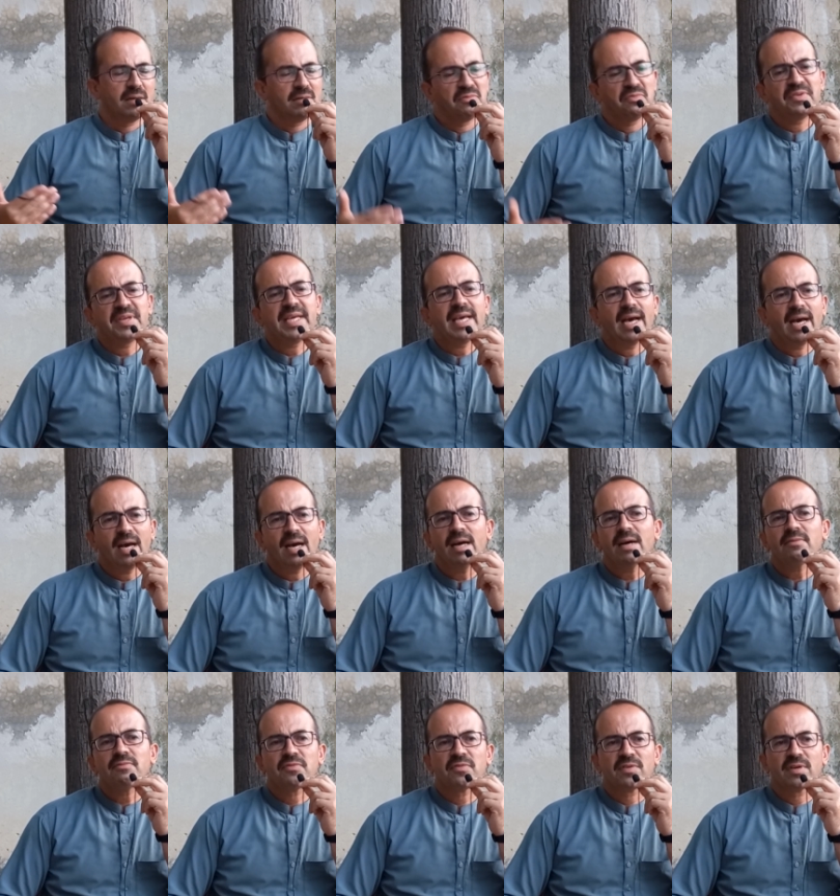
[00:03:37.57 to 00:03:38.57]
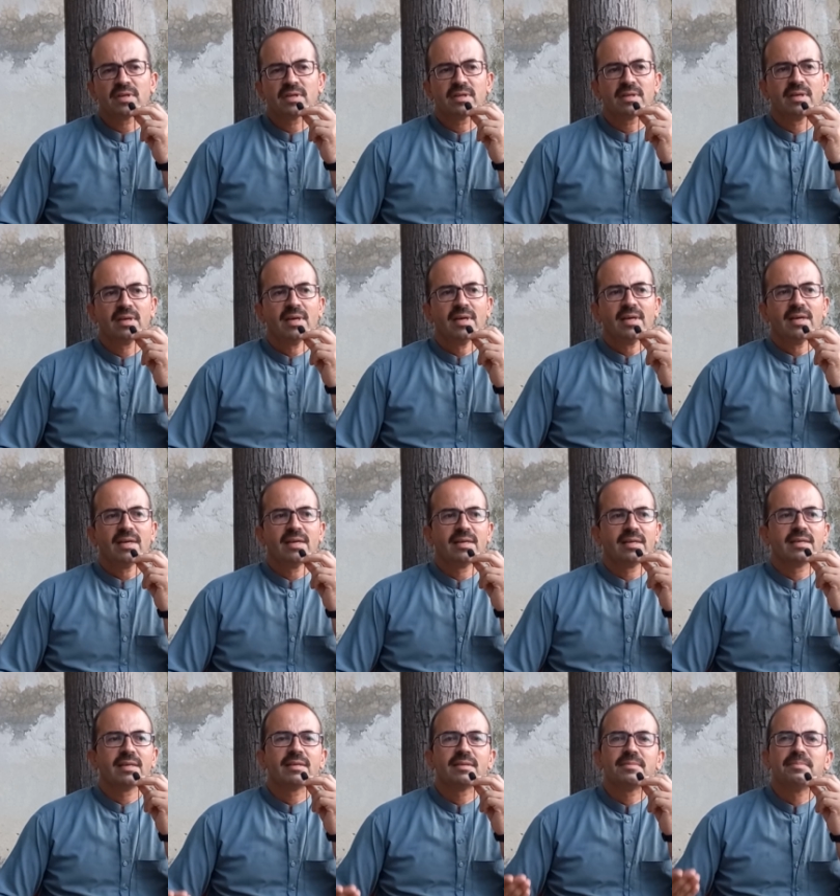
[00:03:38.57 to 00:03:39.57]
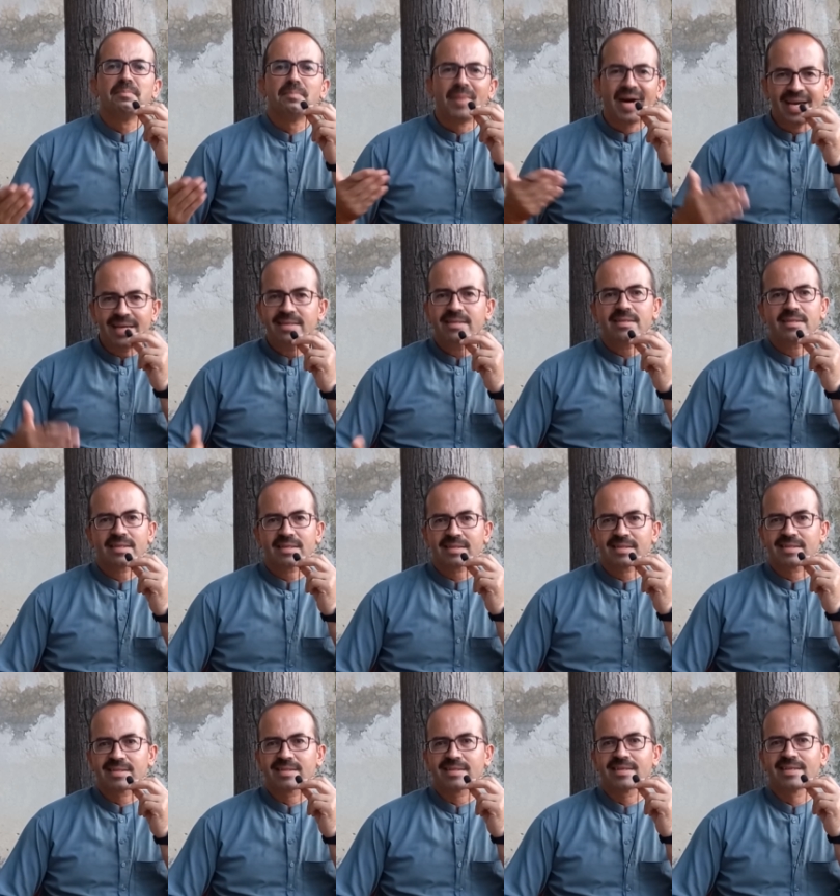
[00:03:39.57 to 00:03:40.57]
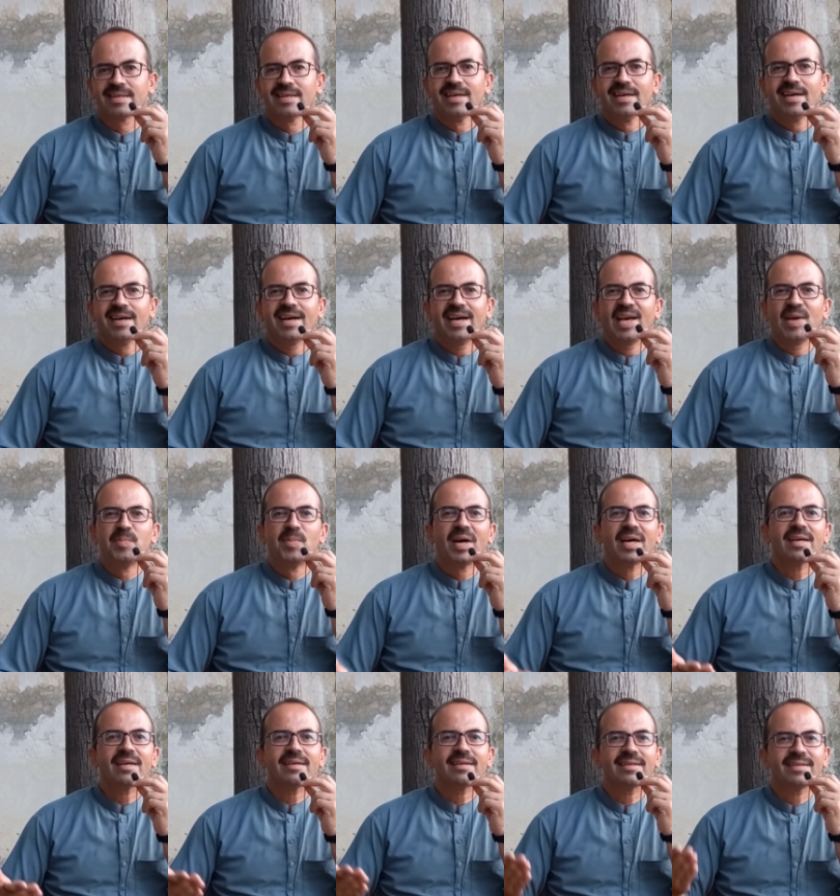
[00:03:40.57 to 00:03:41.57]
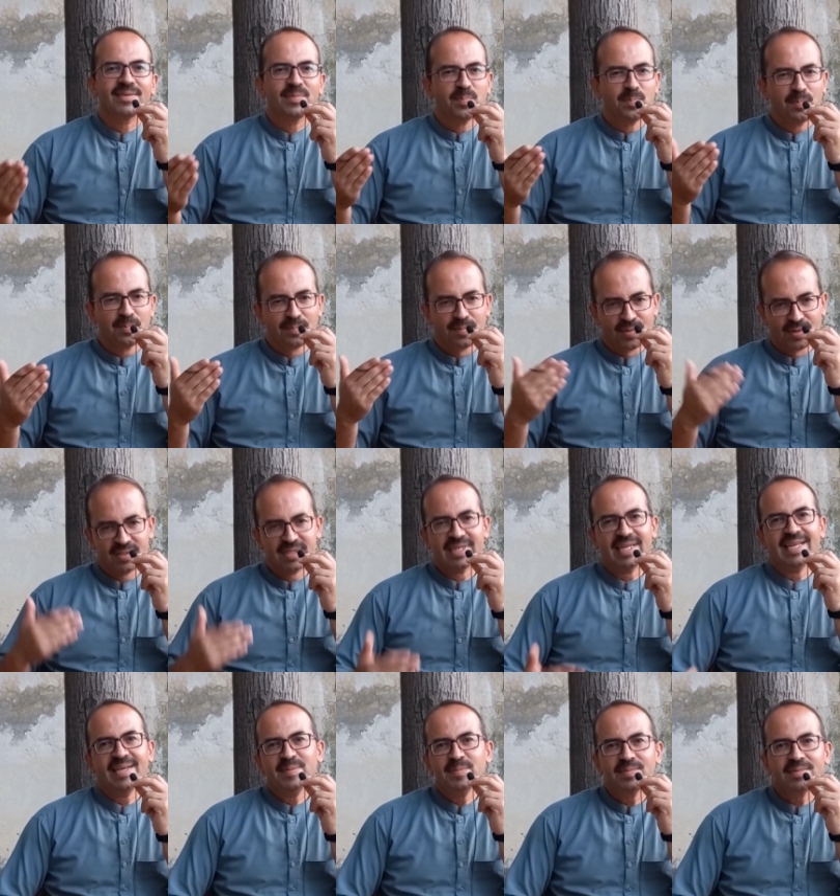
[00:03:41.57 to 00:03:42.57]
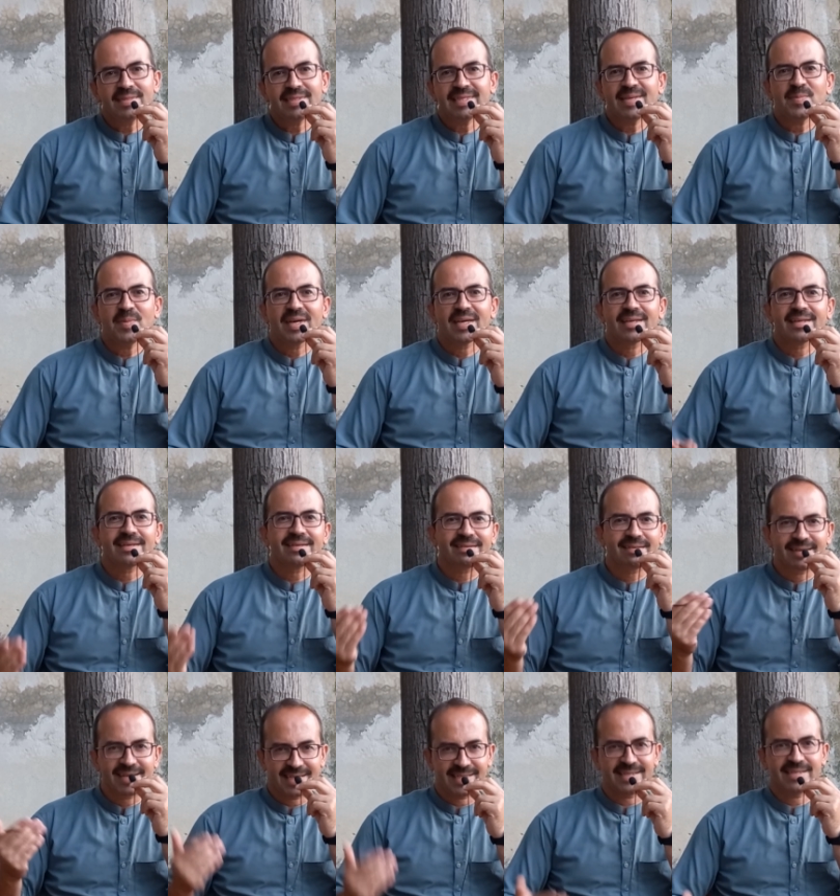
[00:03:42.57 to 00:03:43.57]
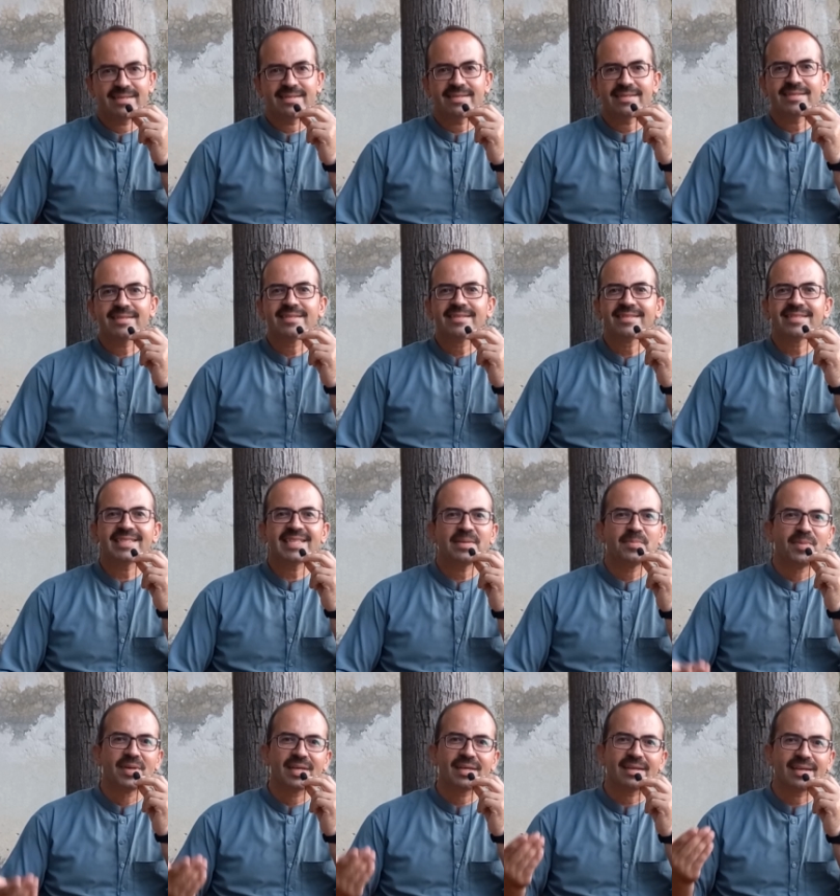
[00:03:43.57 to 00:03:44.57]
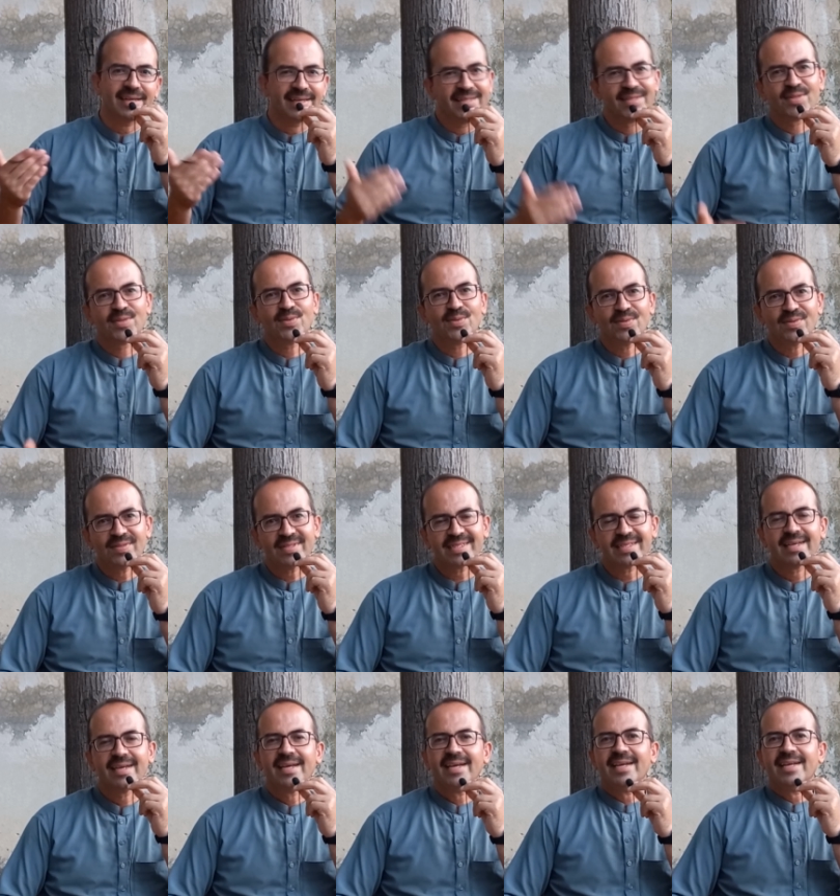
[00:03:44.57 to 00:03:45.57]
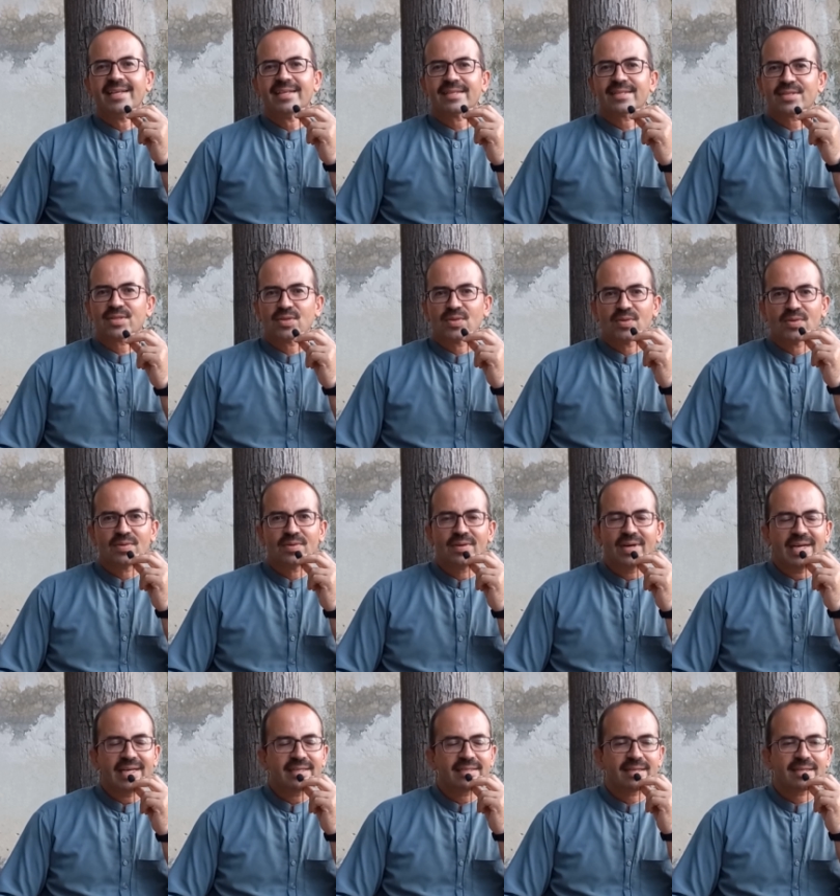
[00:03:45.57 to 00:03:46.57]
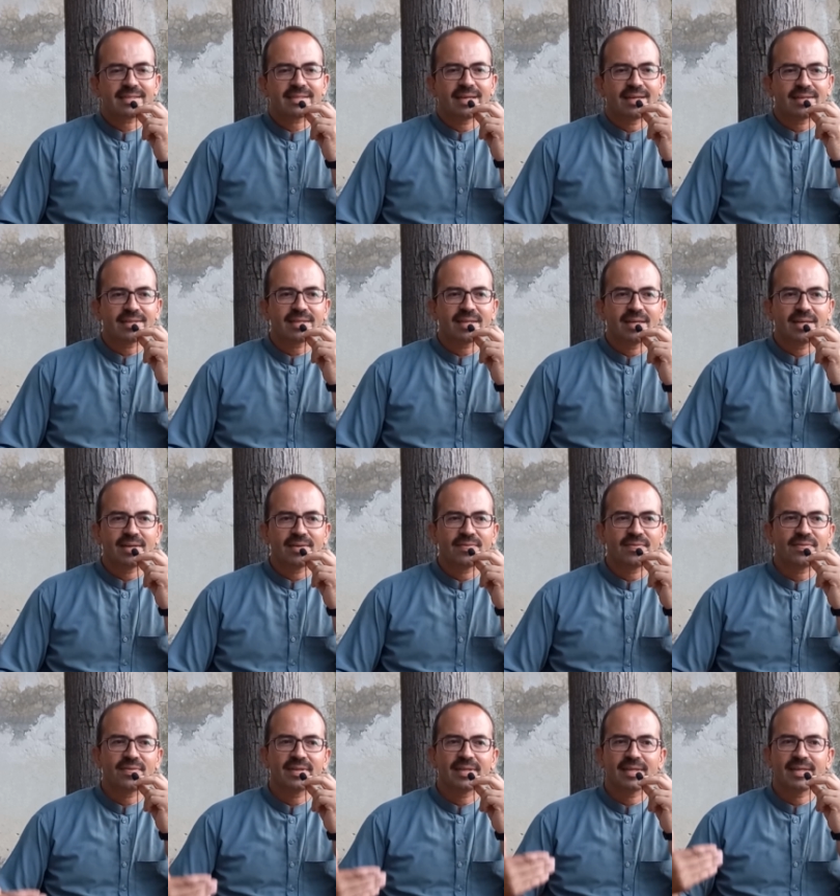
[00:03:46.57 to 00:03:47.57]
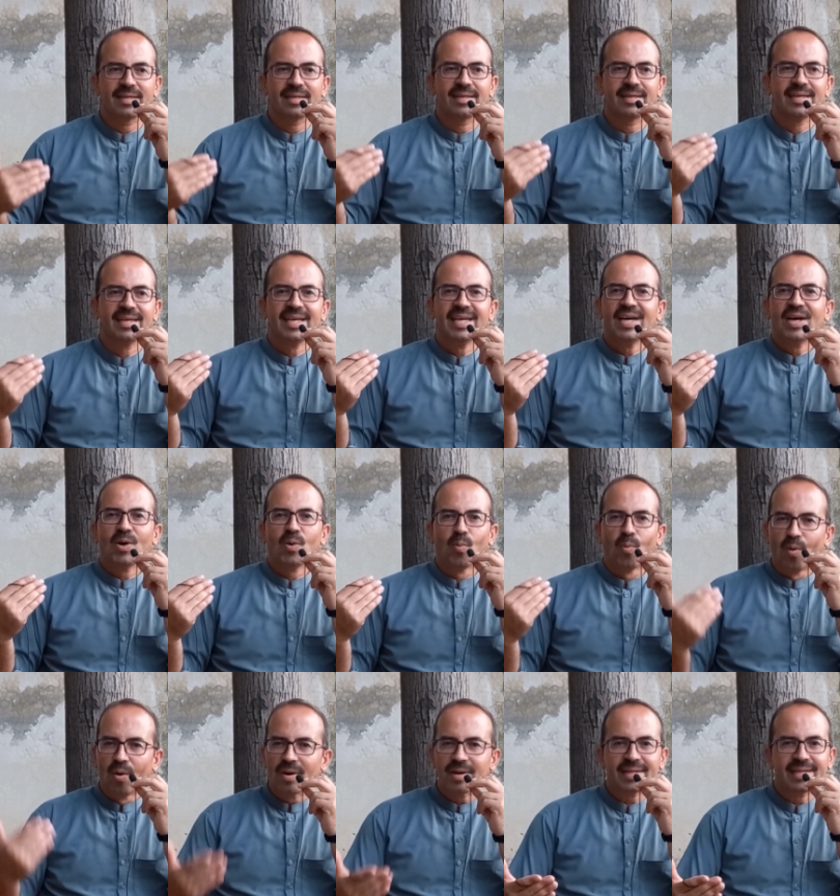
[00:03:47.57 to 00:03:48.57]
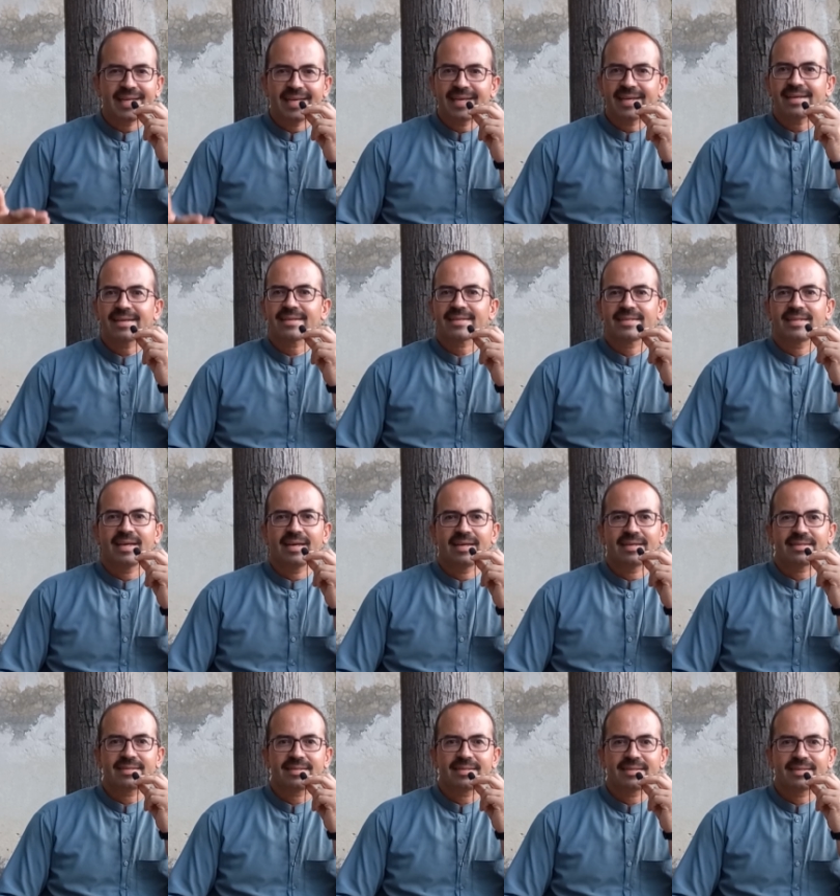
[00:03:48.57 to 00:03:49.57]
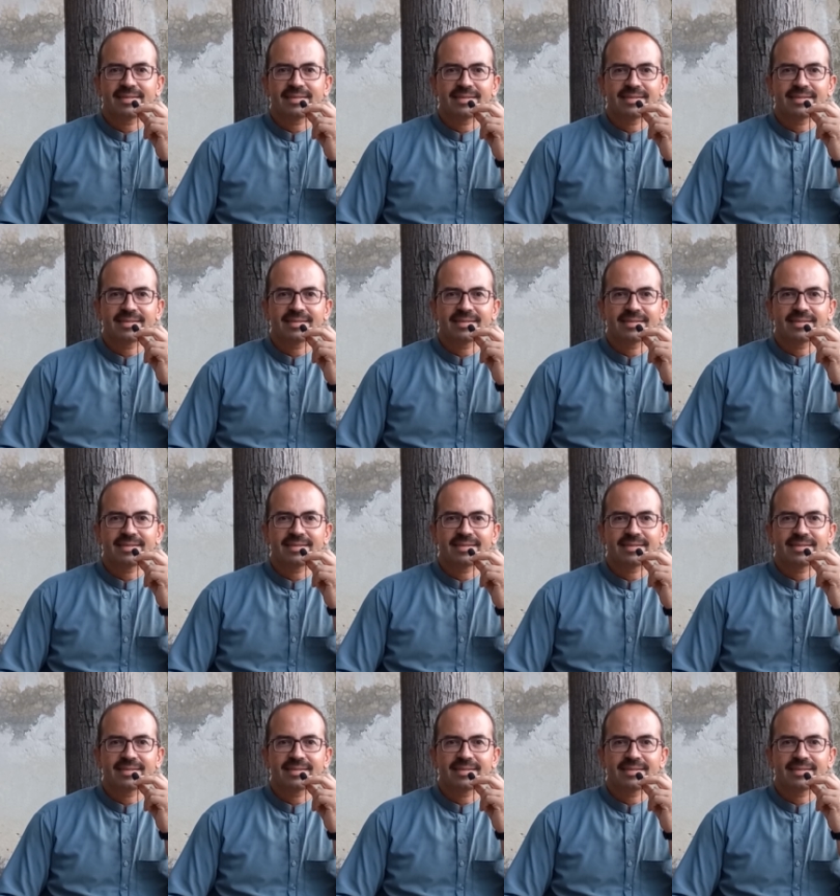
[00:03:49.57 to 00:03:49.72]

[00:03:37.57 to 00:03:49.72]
We have misers among Muslims, among Christians, among Hindus. So it's a sort of warning that